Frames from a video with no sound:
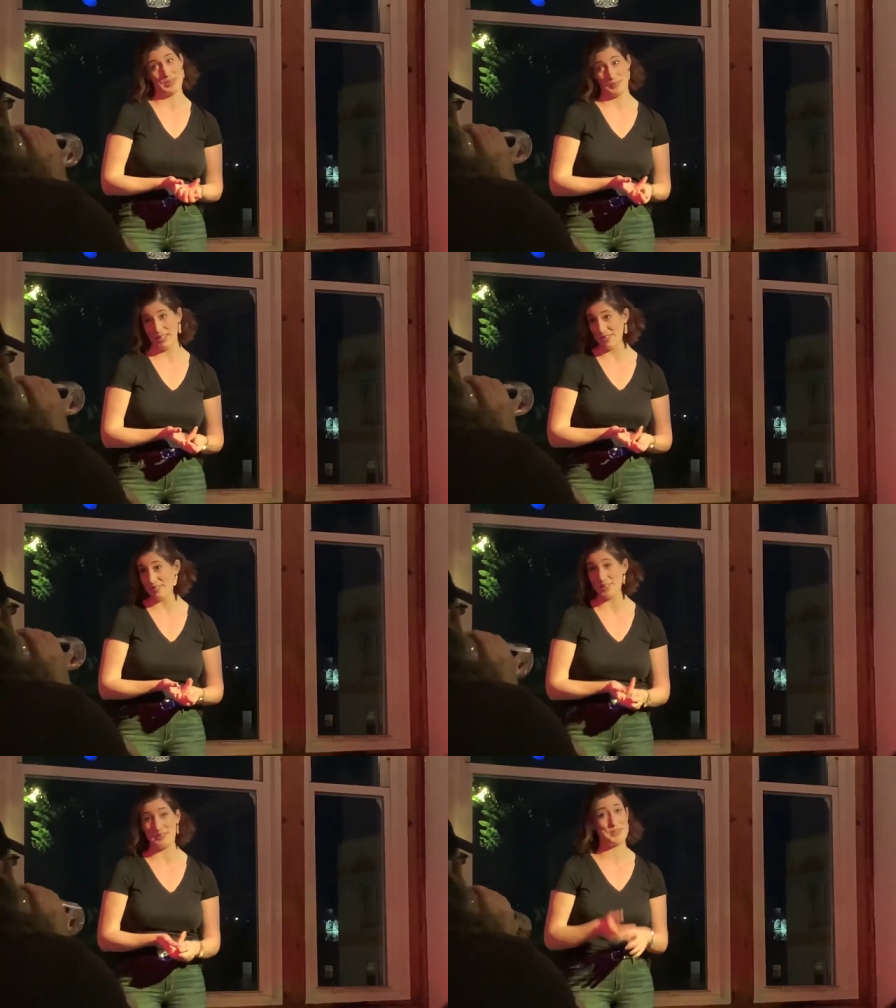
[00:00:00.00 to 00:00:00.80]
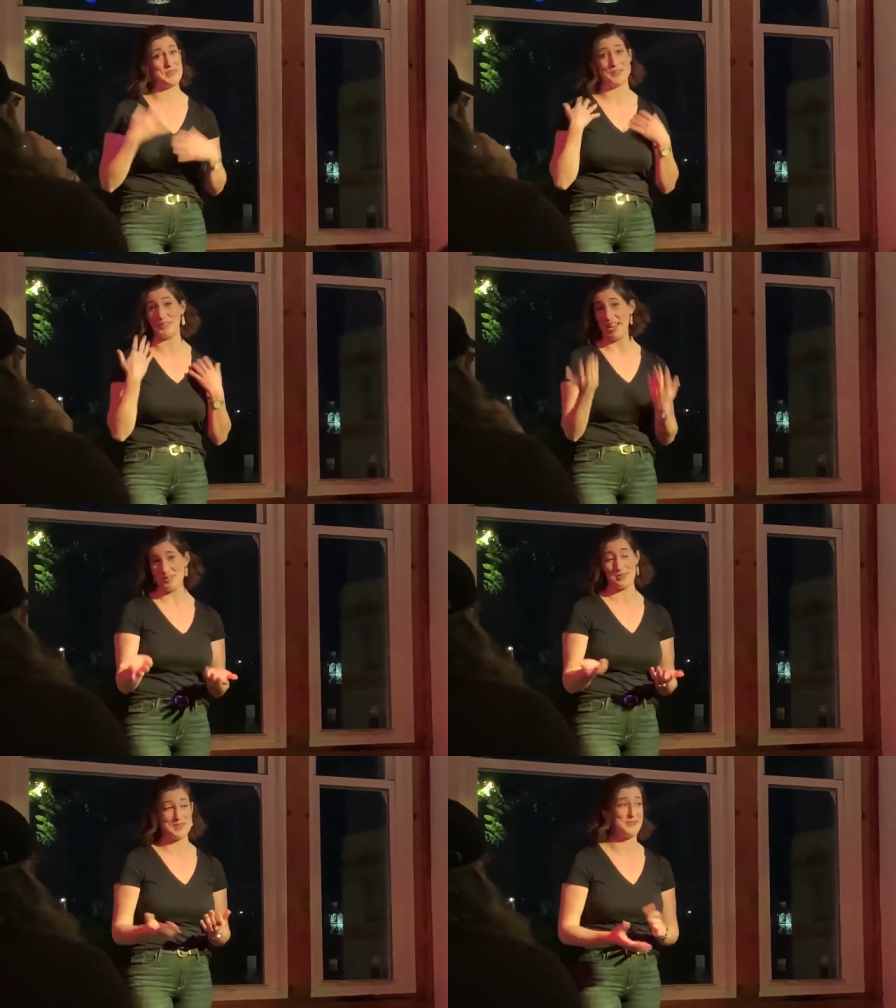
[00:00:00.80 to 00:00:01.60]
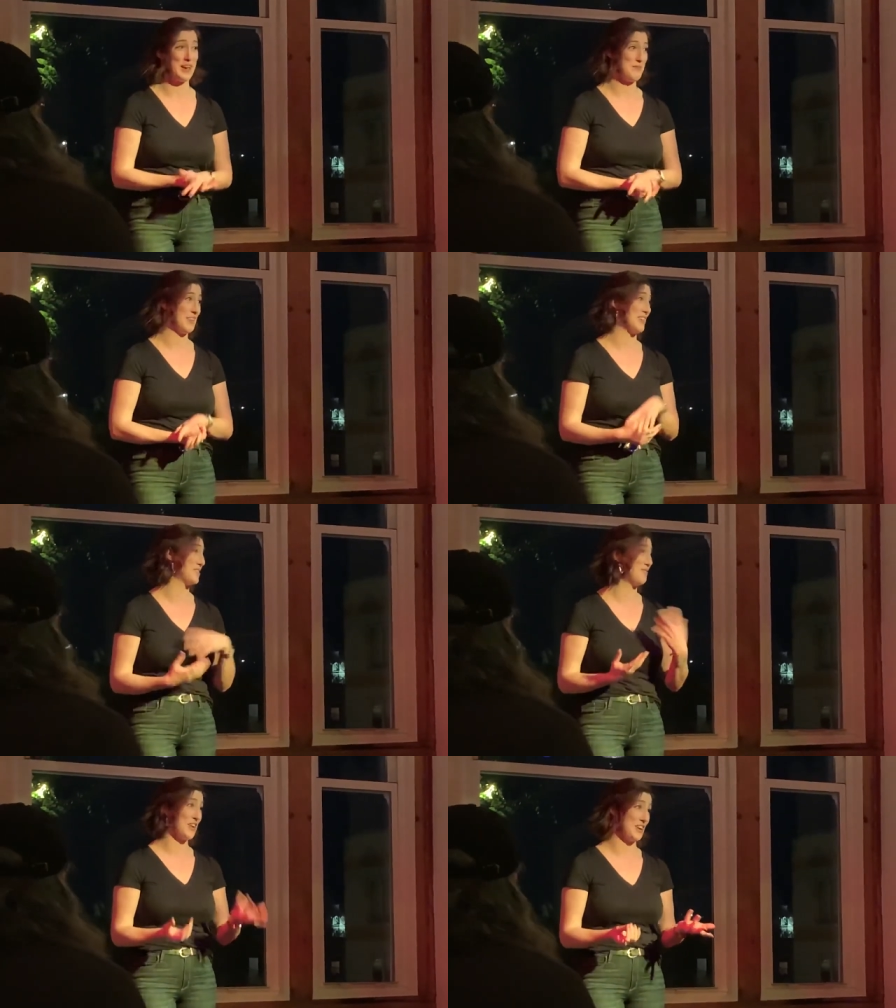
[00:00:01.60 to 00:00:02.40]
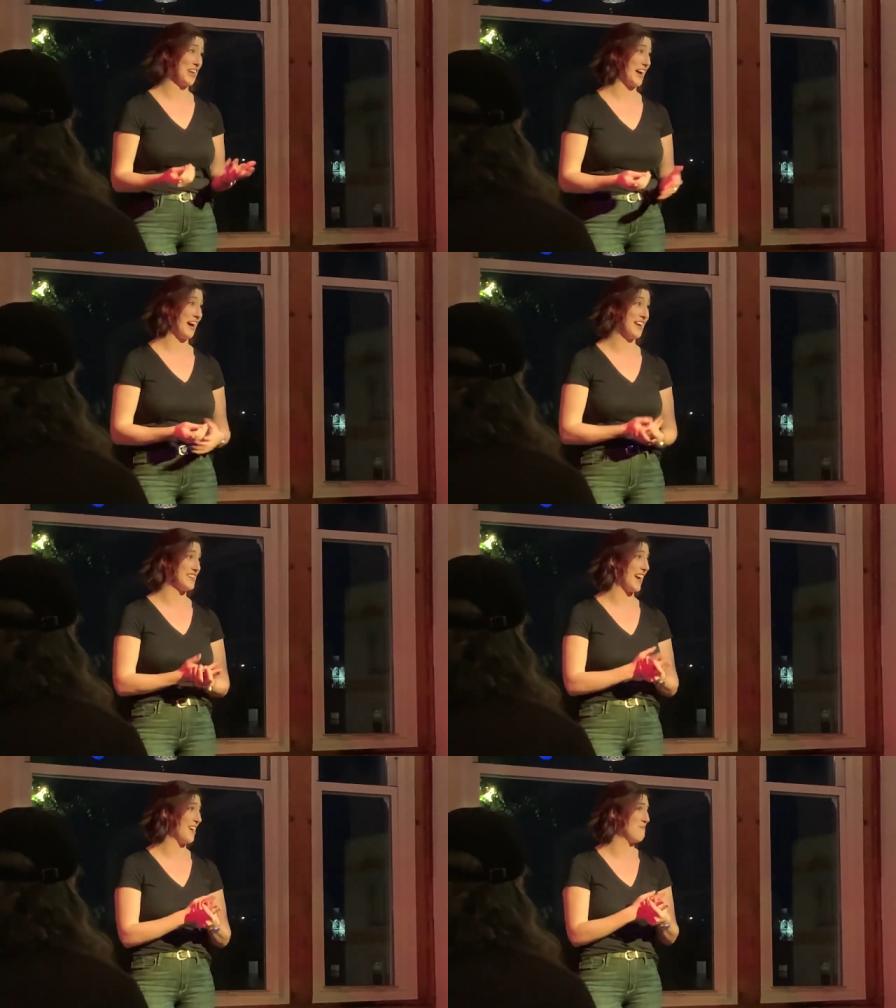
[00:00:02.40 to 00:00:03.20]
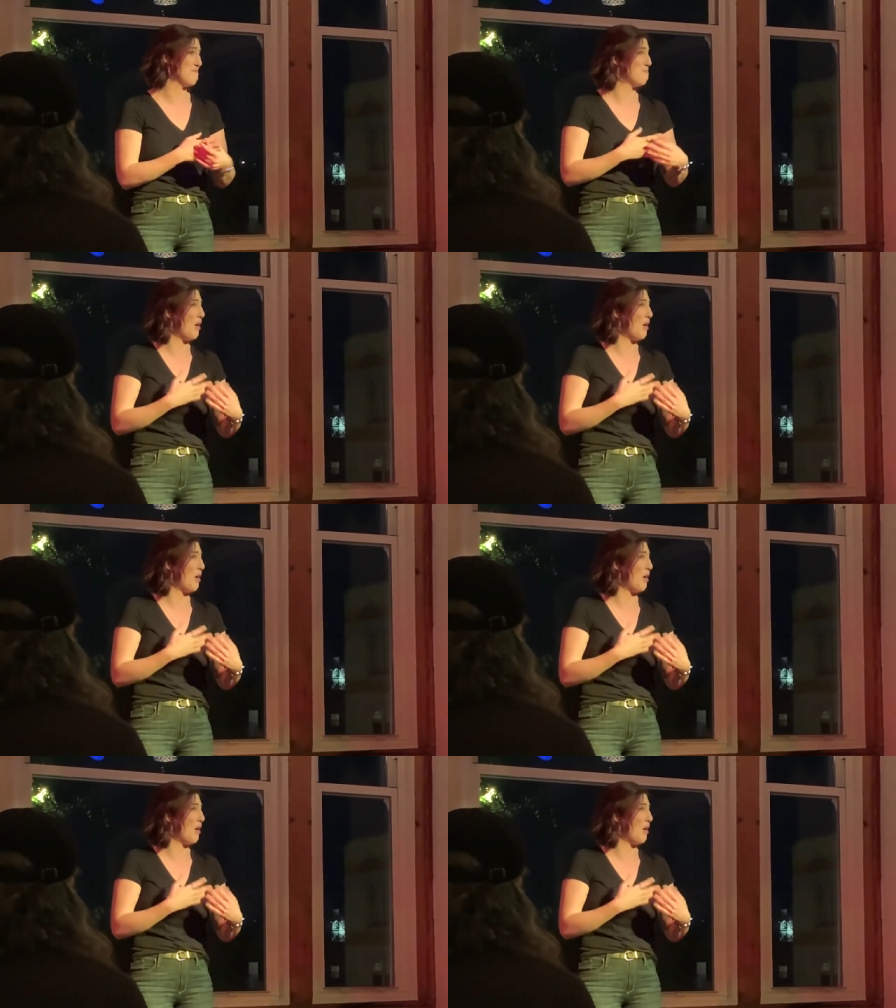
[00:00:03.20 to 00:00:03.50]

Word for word: sweet of you, you don't have to invite me, that's very kind. I'm